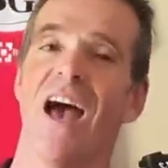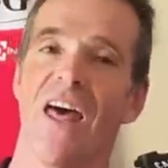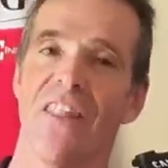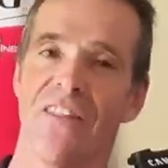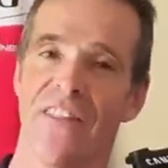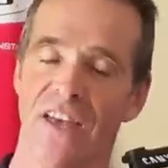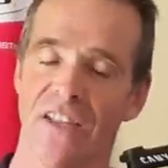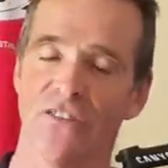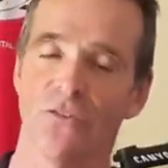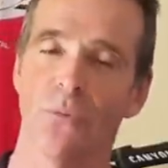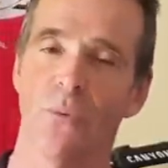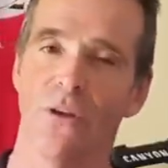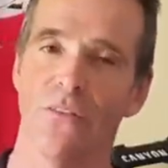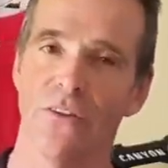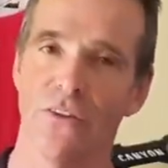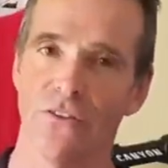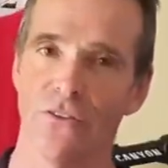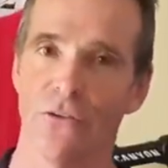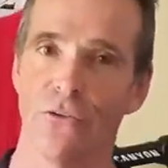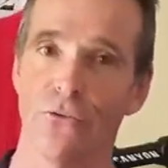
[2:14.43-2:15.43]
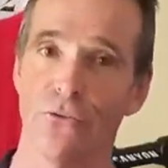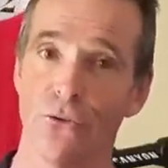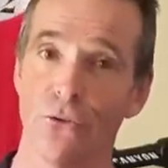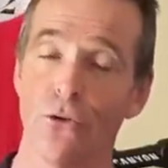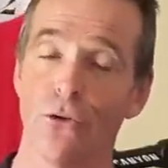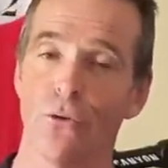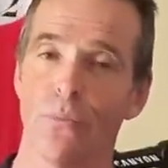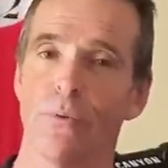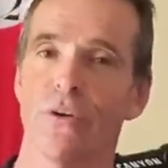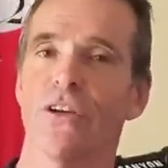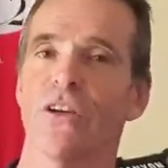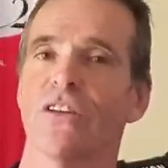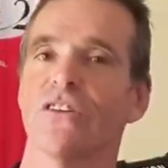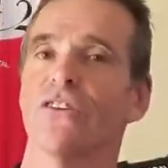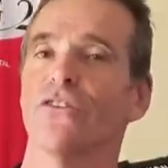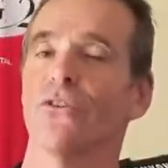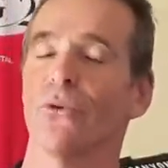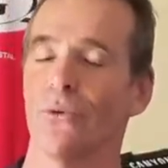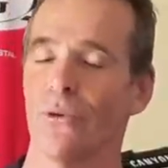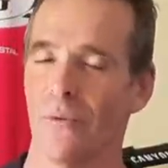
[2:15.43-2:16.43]
And that's what this new
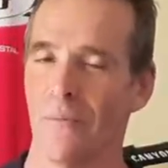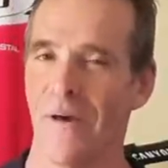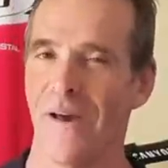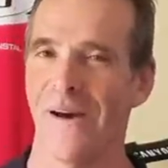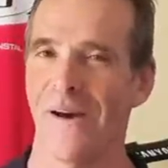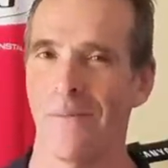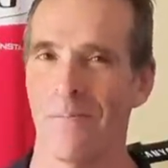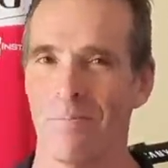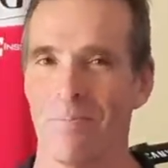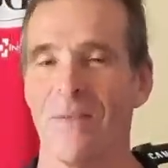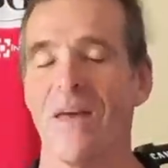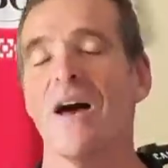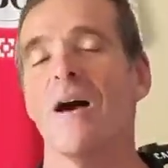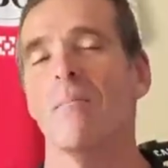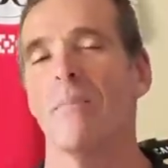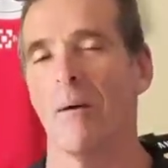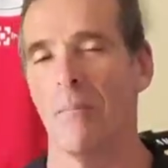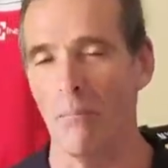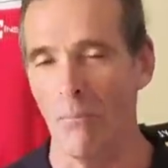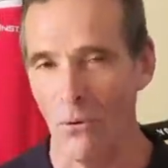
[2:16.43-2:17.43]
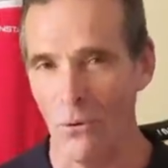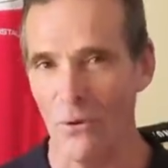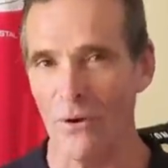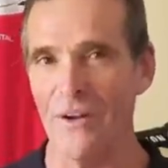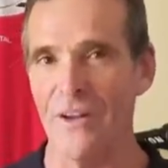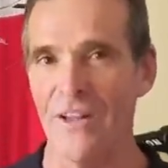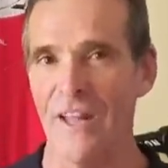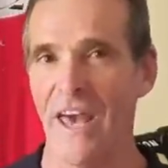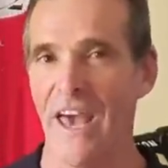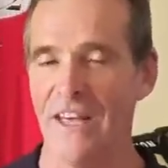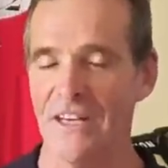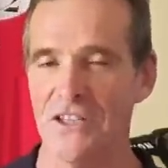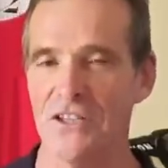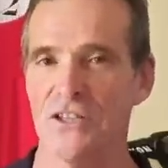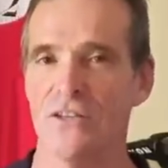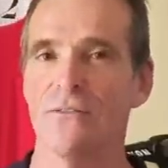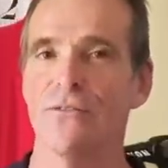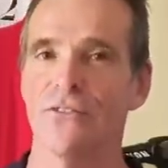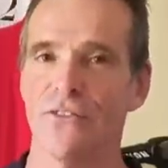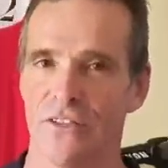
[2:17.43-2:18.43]
lubricant is all about. But more on the
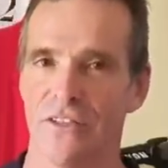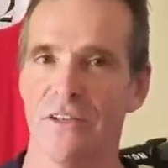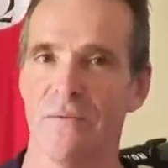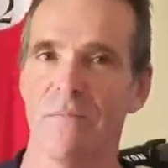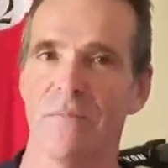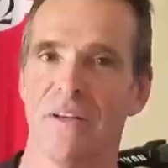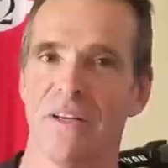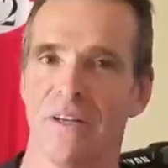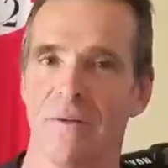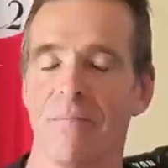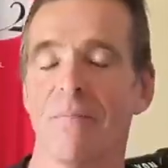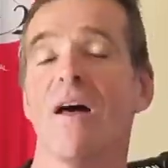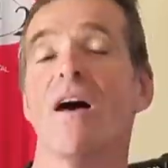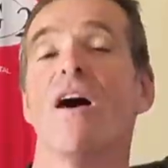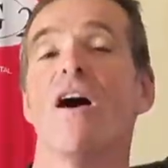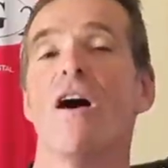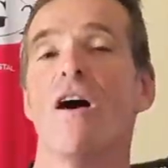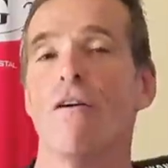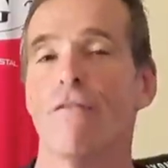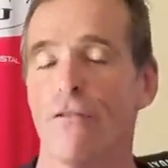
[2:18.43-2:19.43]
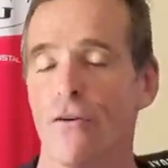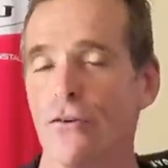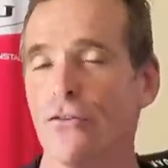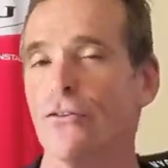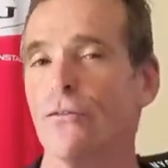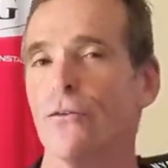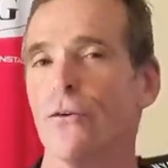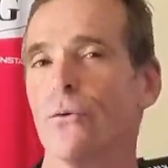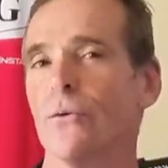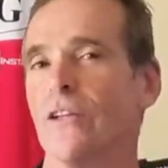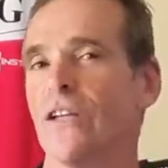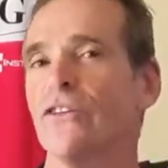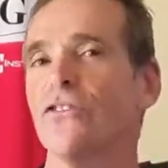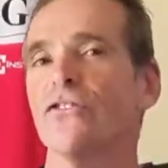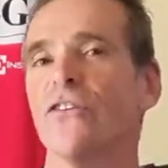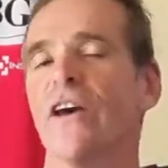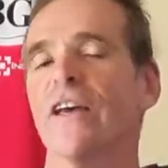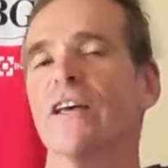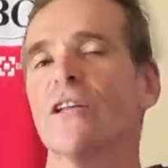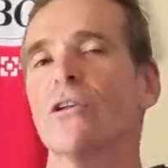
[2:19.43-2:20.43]
additives in a minute. First of all,
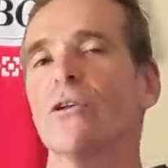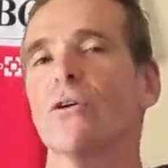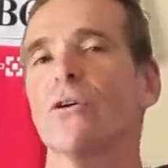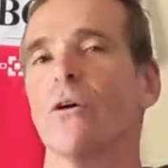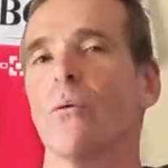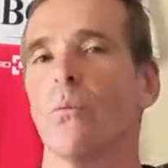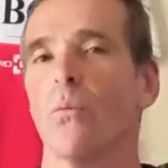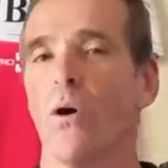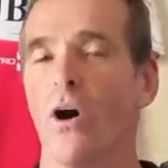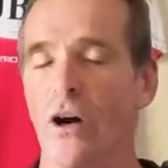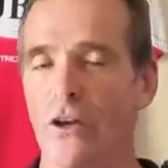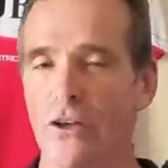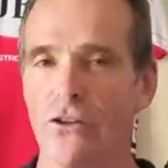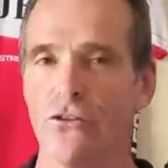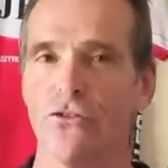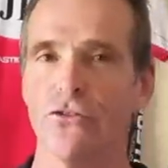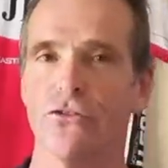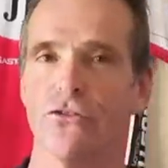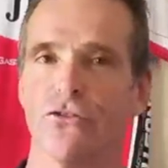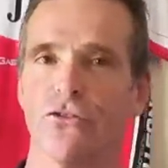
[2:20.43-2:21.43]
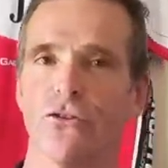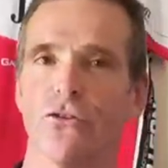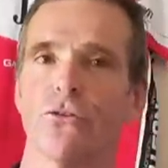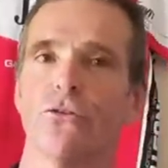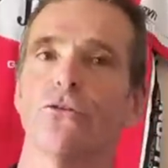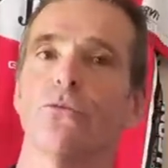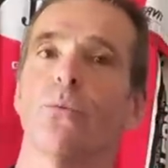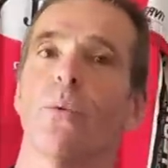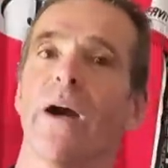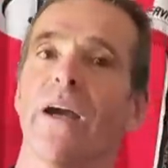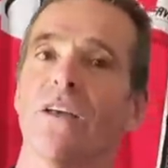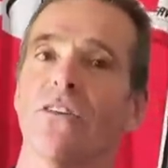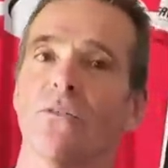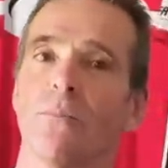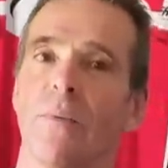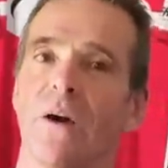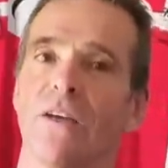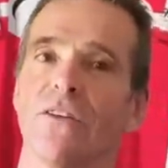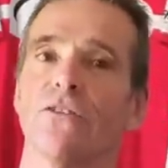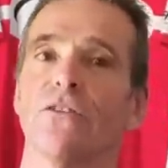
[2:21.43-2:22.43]
let's take a look at why you should choose
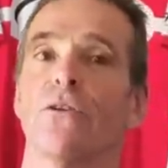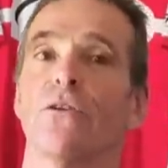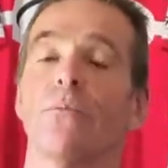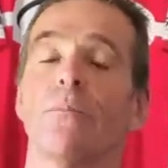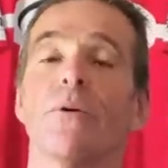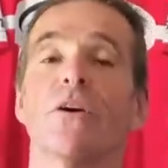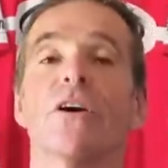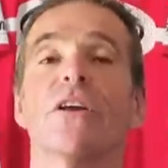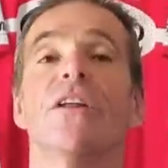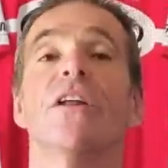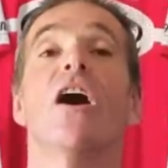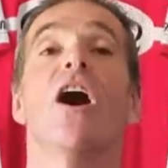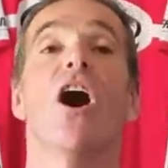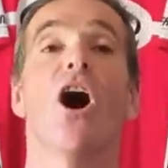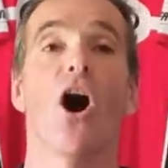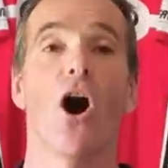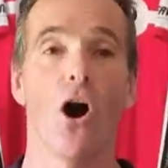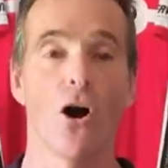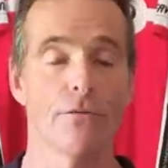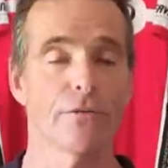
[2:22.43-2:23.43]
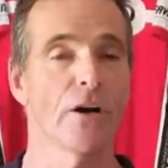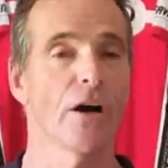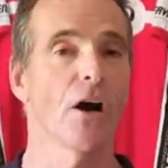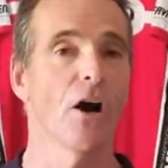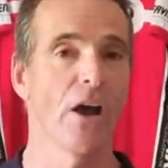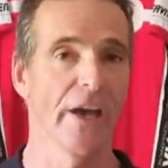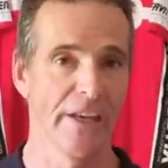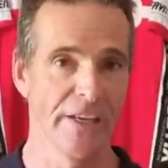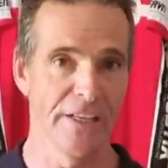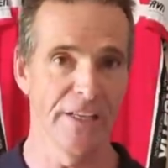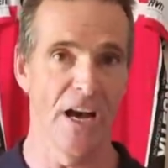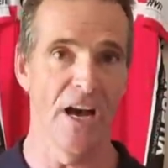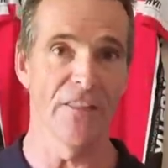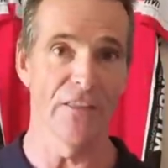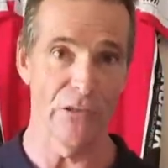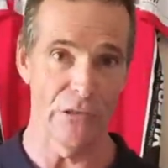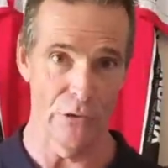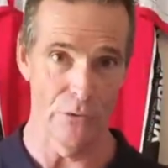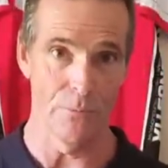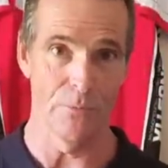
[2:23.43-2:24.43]
wax-based lubricant over any
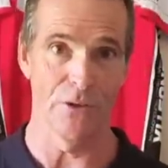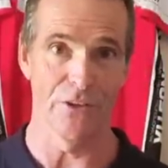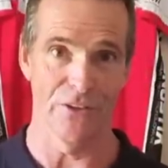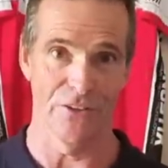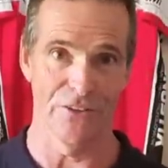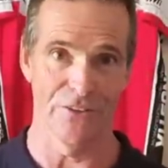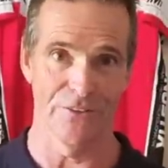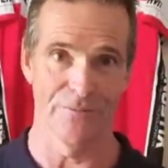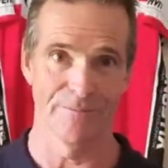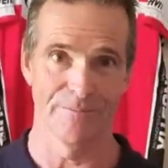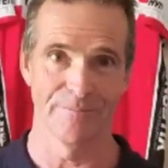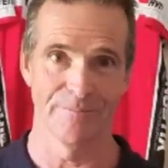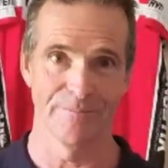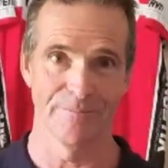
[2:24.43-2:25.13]
other lubricant.